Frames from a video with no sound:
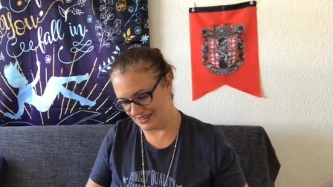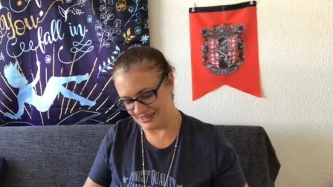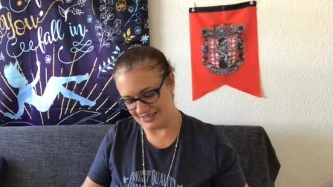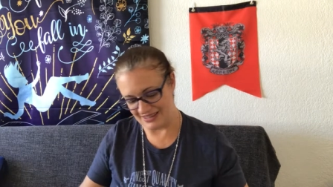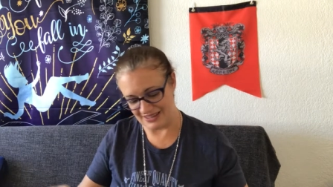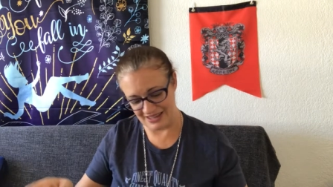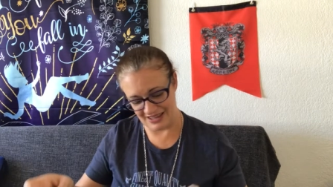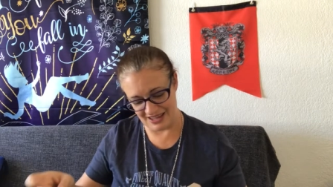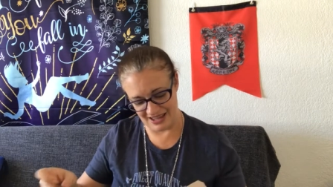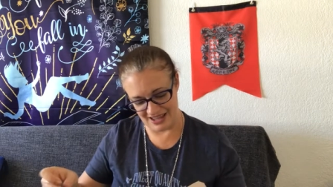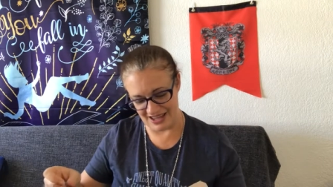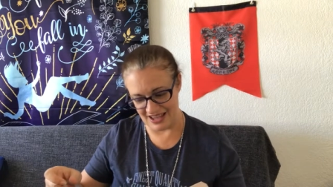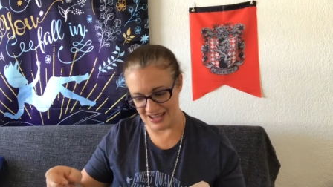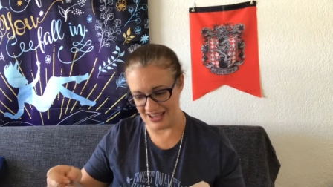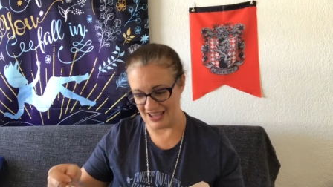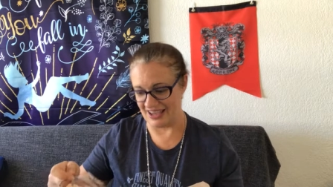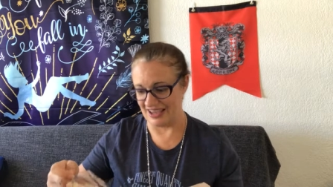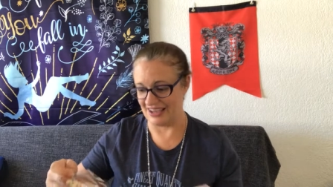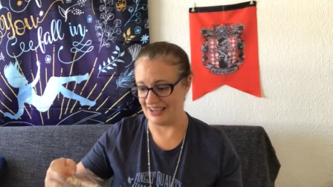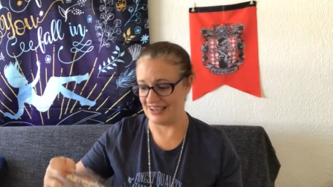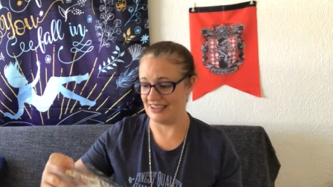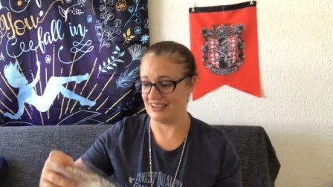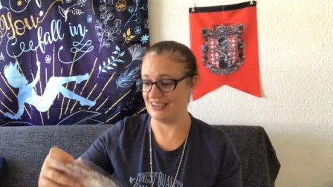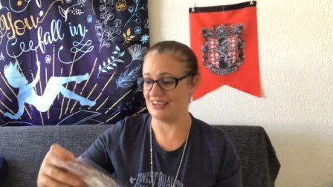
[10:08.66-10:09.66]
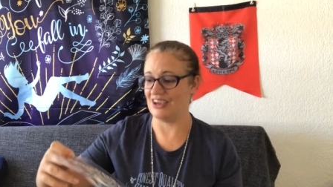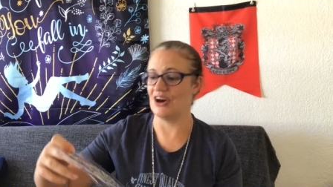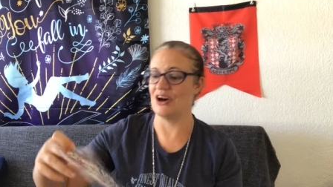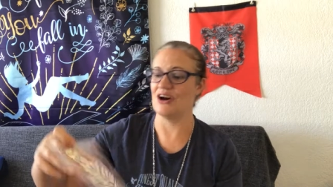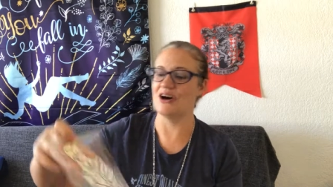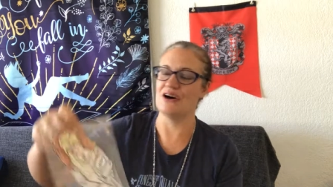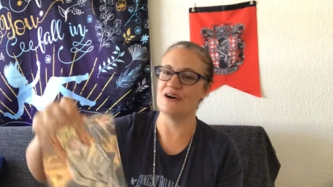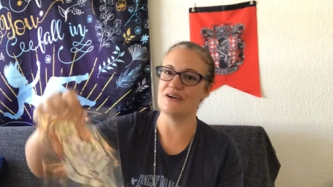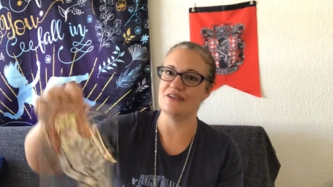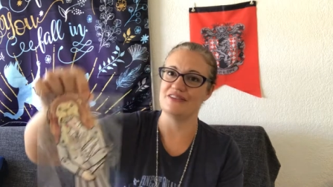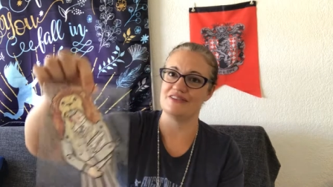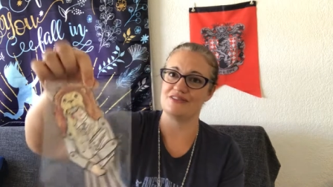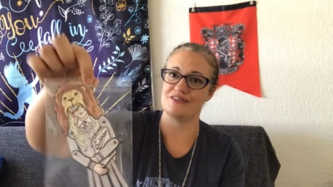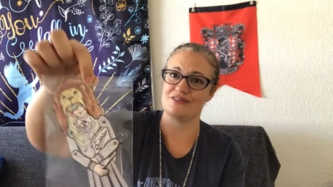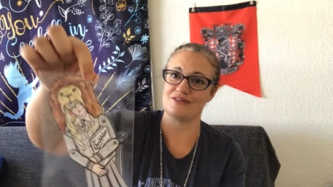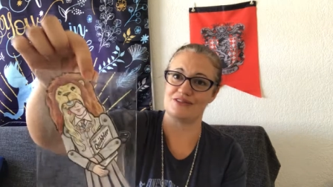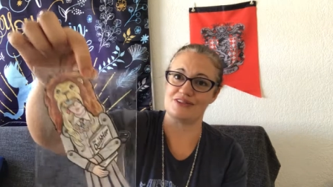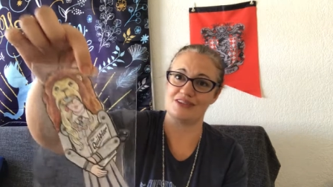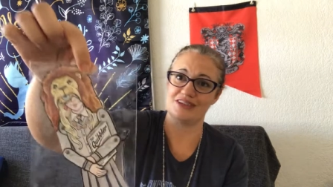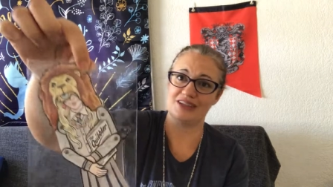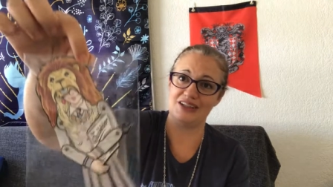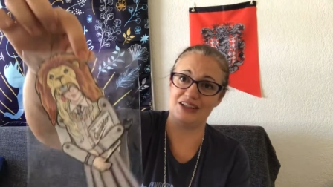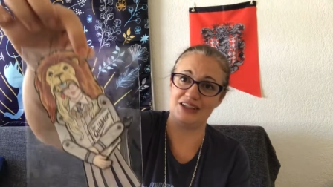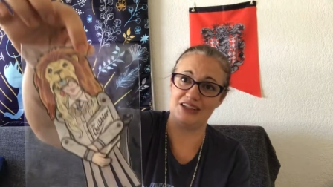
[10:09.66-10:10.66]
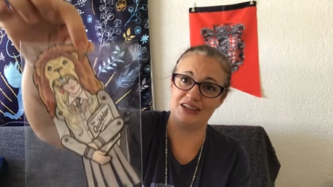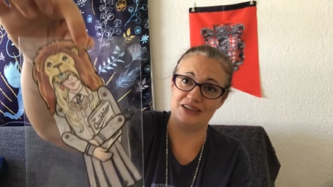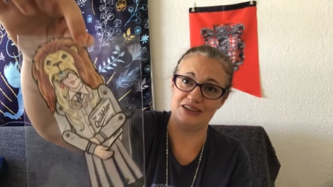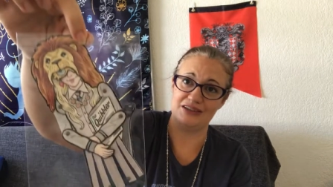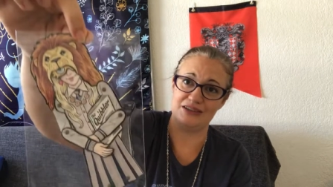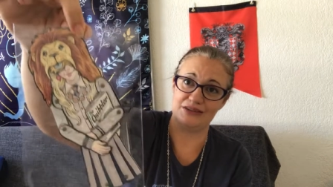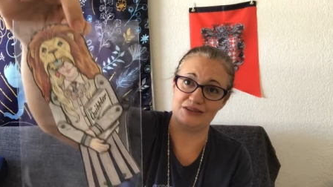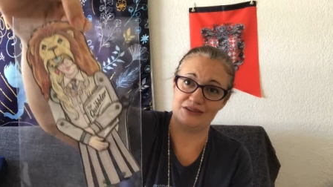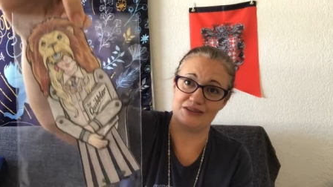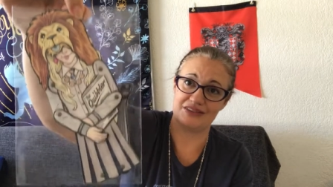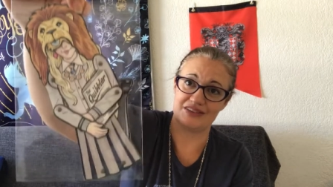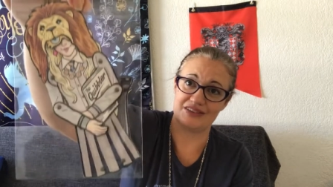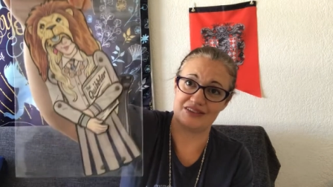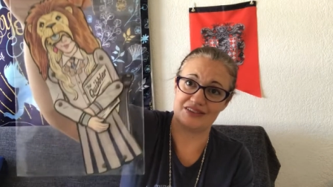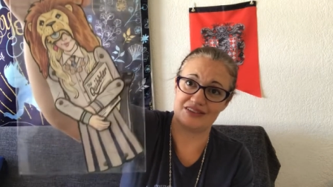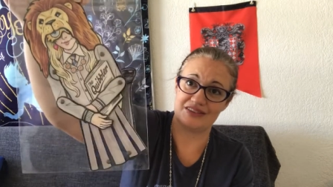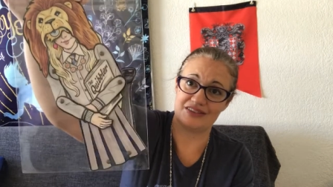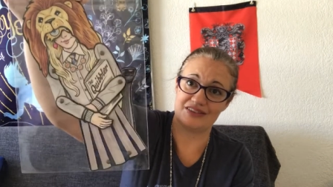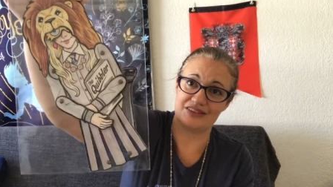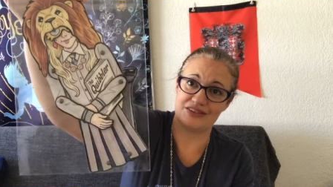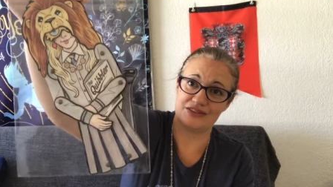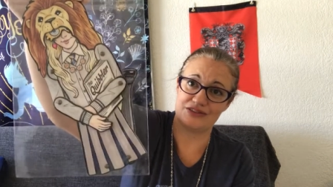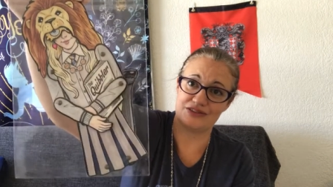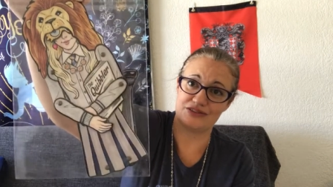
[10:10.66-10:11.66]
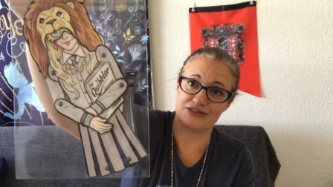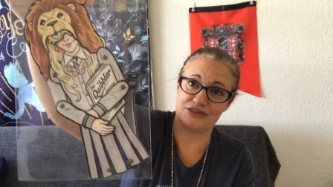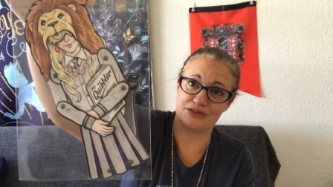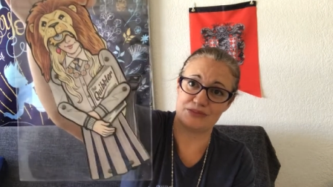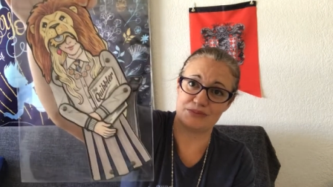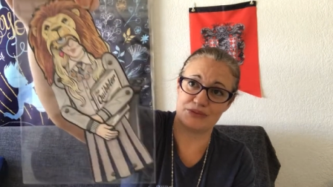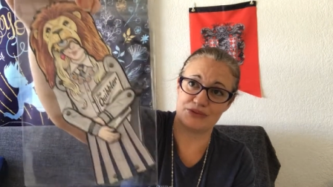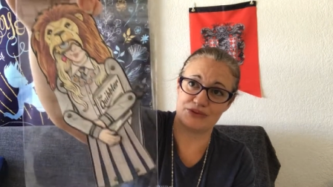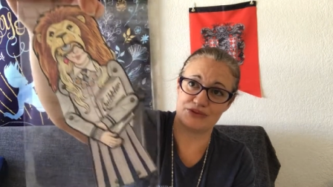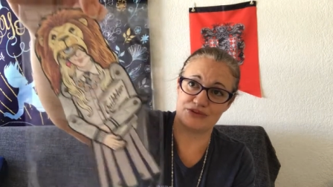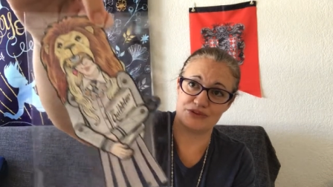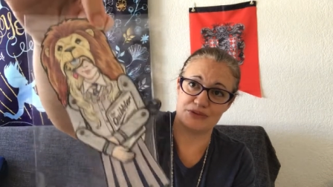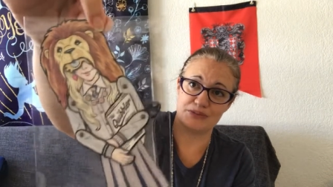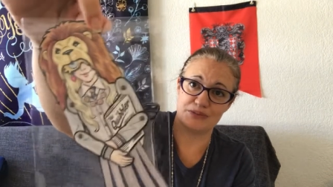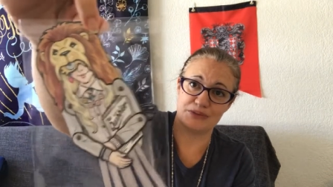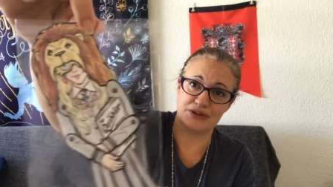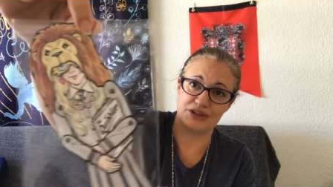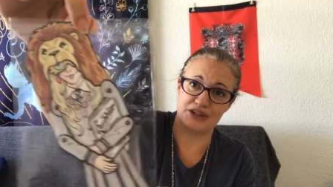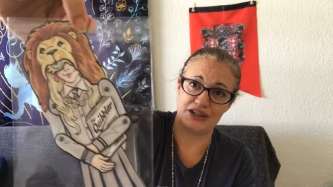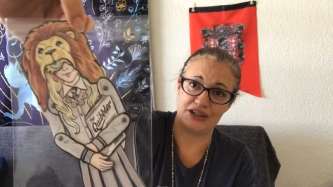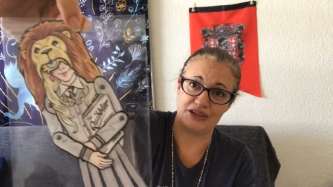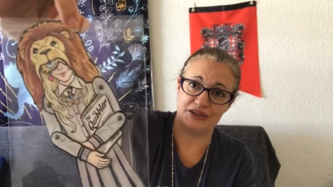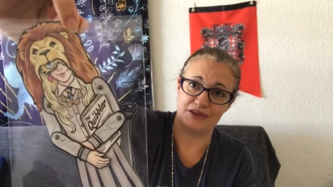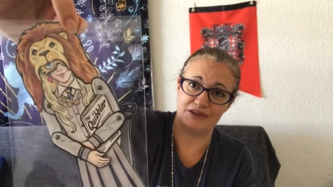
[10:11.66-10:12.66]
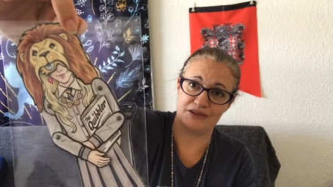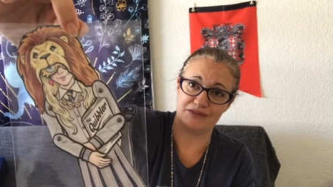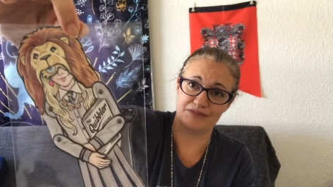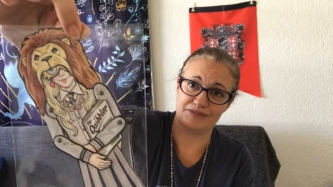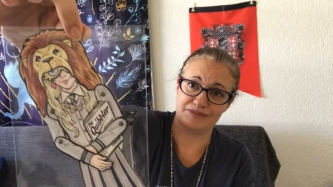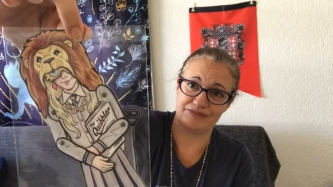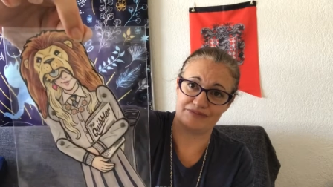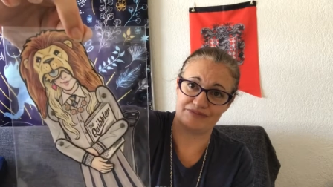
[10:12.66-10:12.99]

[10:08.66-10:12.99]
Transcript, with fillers: Yay! Oh, this is really cute. Super, super cute.